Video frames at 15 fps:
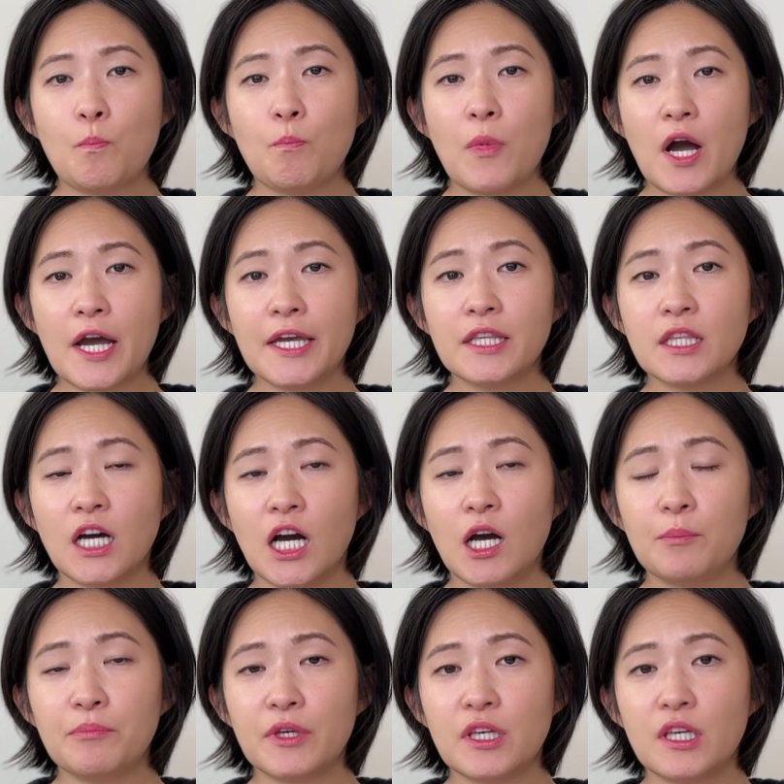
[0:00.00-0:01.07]
might
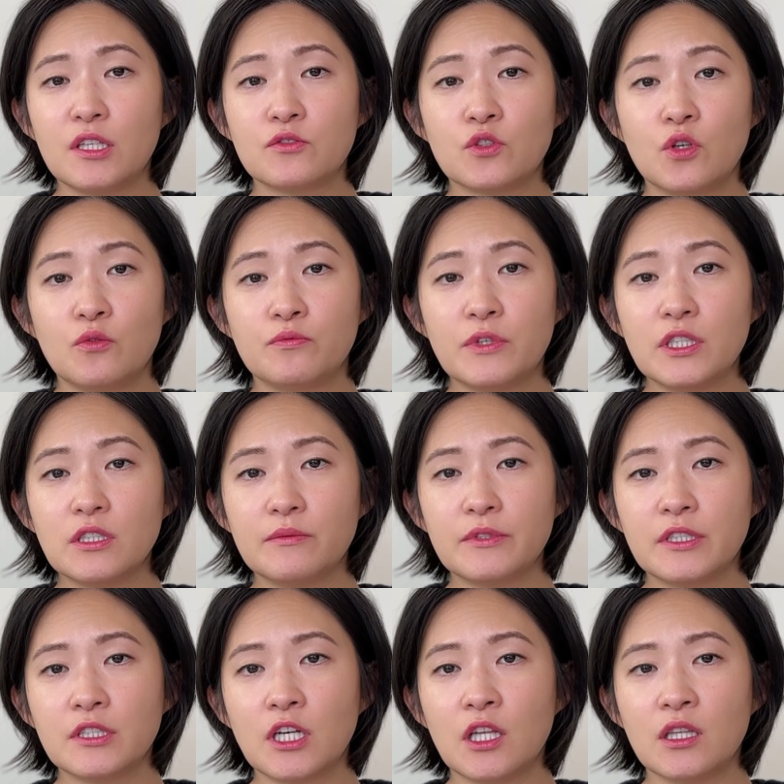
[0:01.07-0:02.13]
not be so
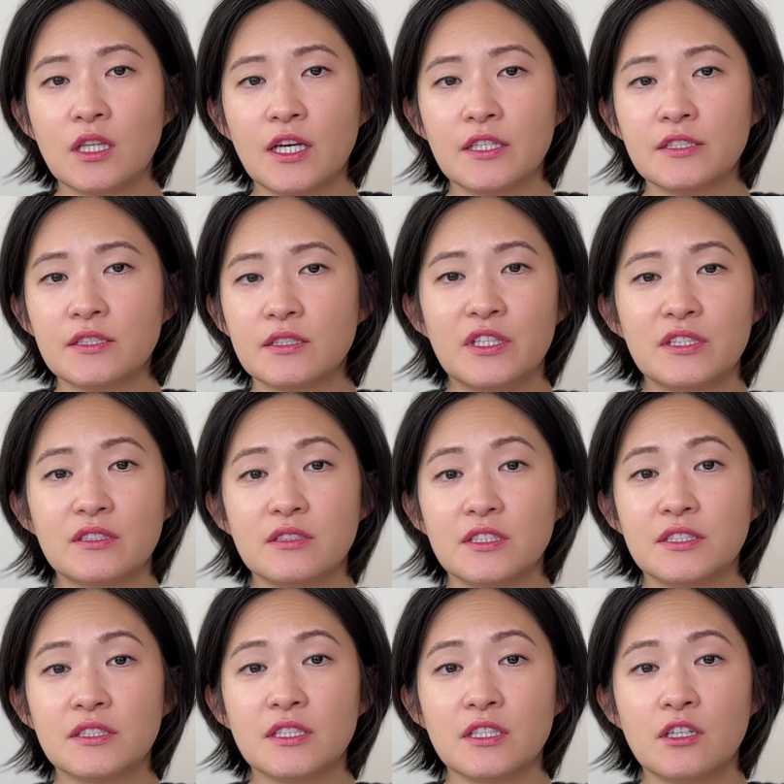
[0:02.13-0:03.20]
relevant unless it's
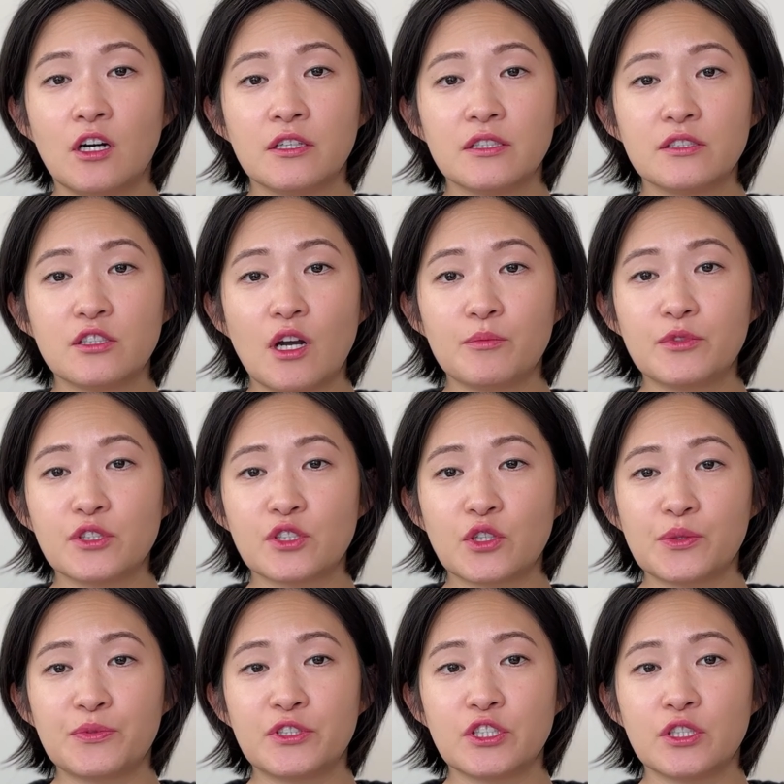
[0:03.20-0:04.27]
listed on the job
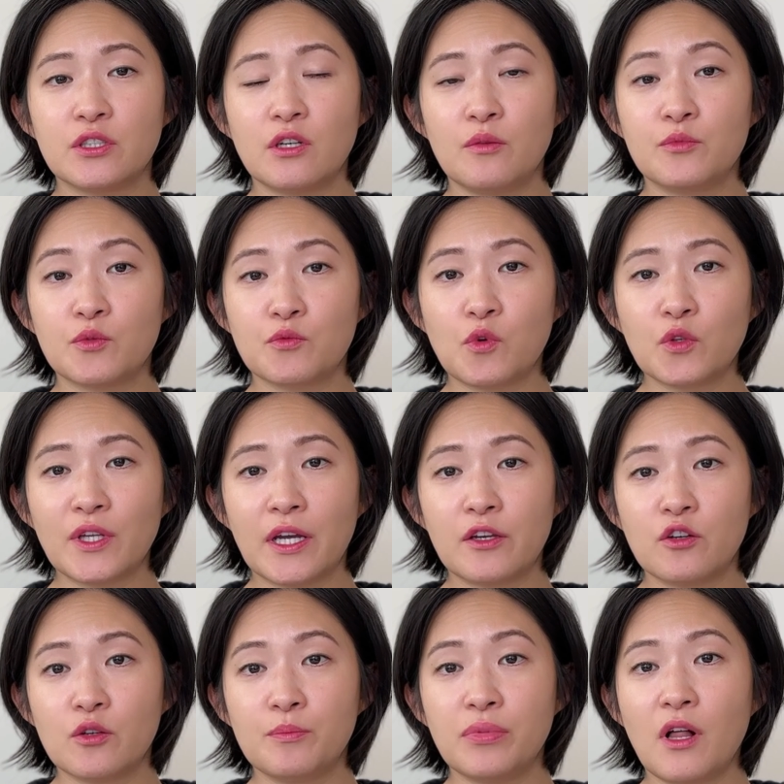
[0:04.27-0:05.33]
description of the role that
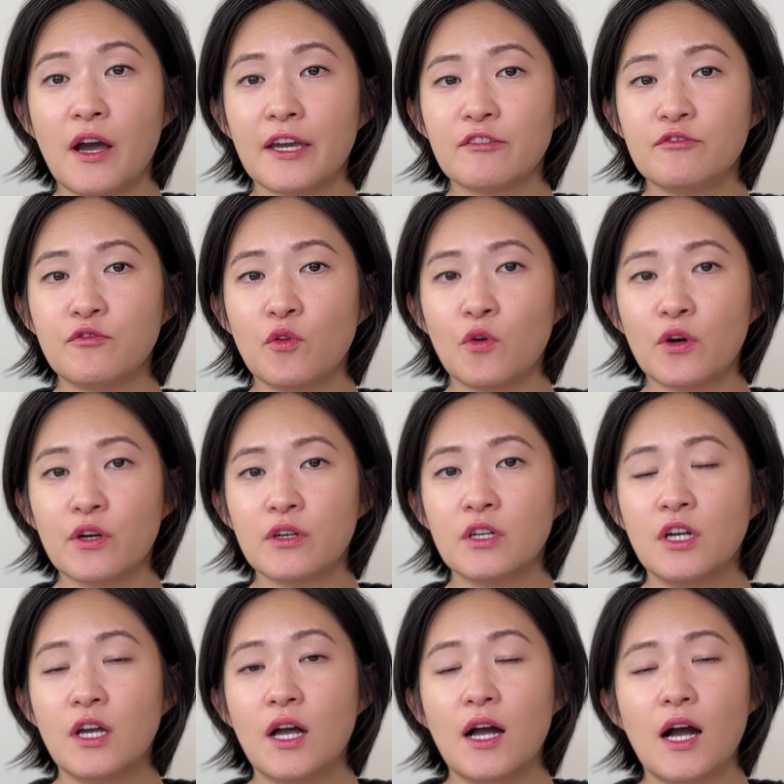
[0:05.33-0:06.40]
you're applying for.
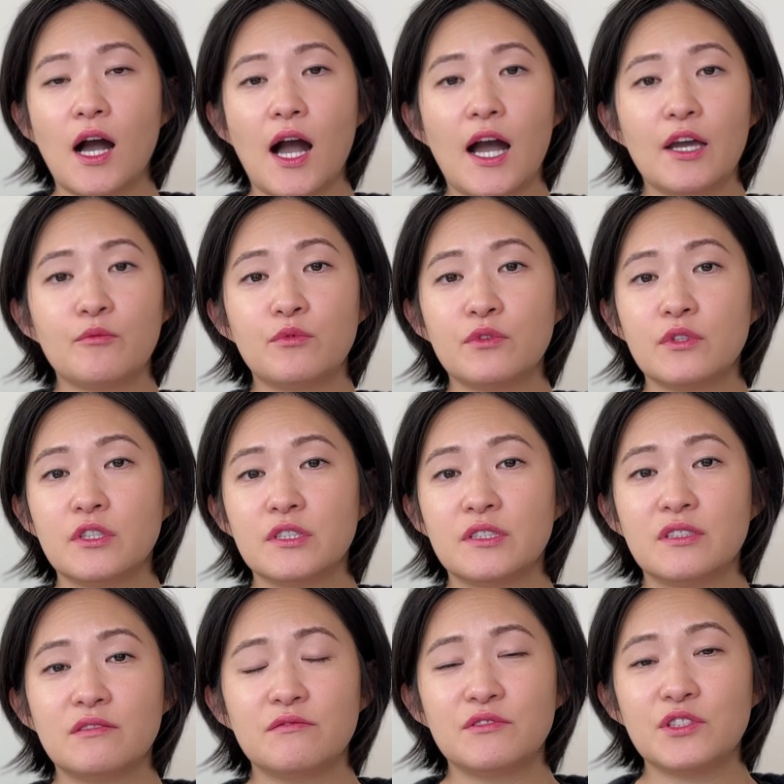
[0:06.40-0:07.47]
I would
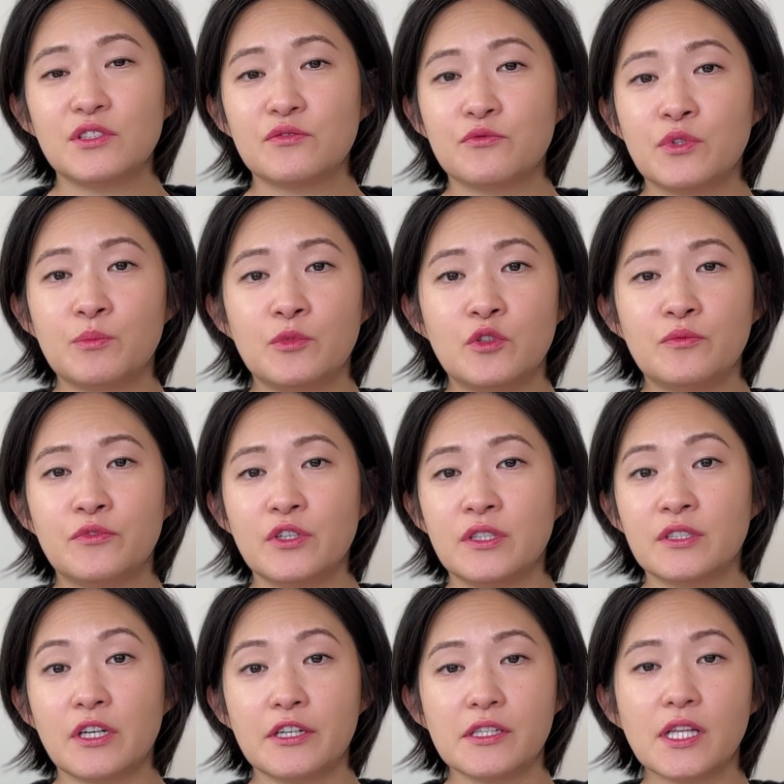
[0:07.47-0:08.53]
just remove the
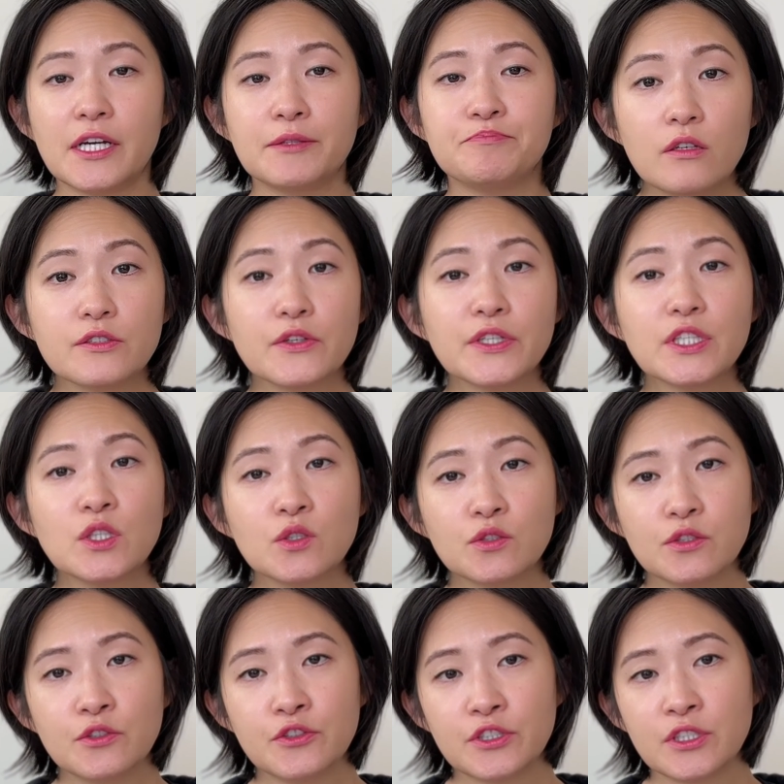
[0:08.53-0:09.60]
entire line. So in
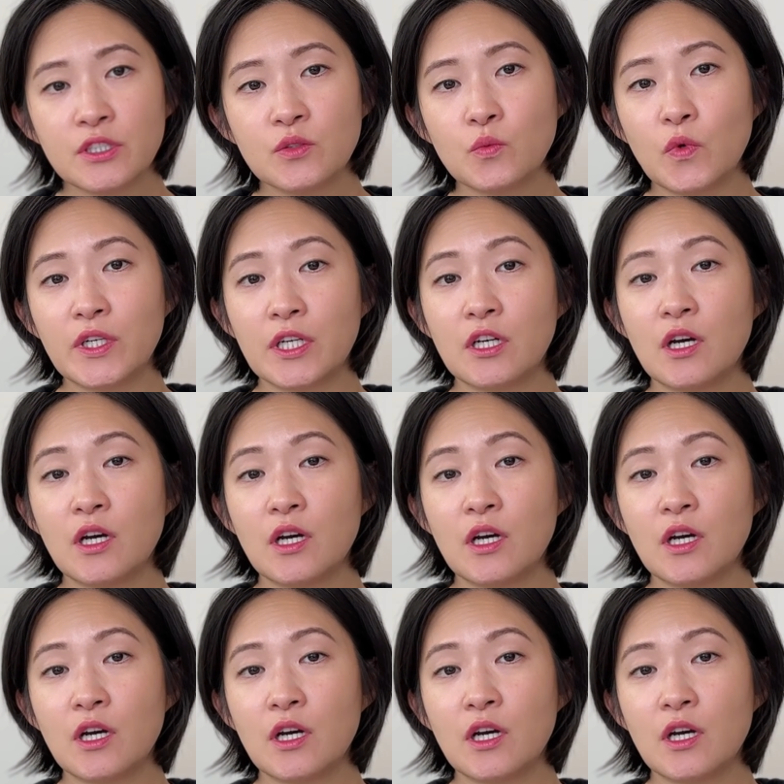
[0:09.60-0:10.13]
conclusion, when it